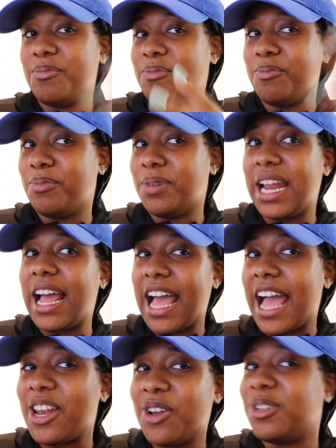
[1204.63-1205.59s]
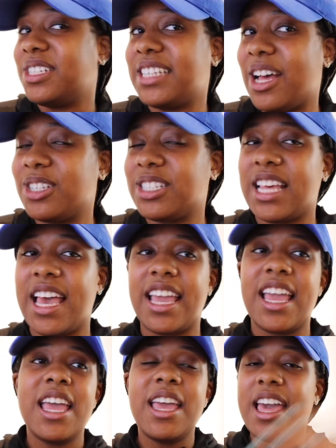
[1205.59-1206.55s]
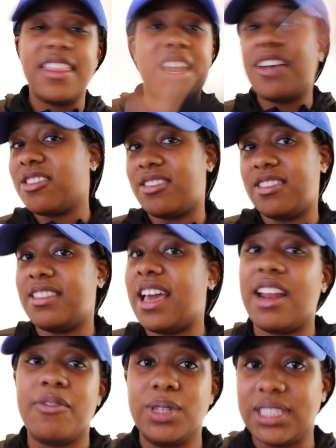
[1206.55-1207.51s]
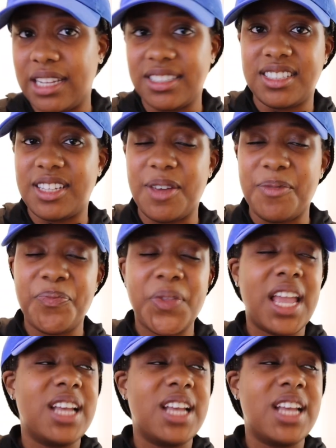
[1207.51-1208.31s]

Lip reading: but I know what it sounds like. And then other than that, everyone sounds the same.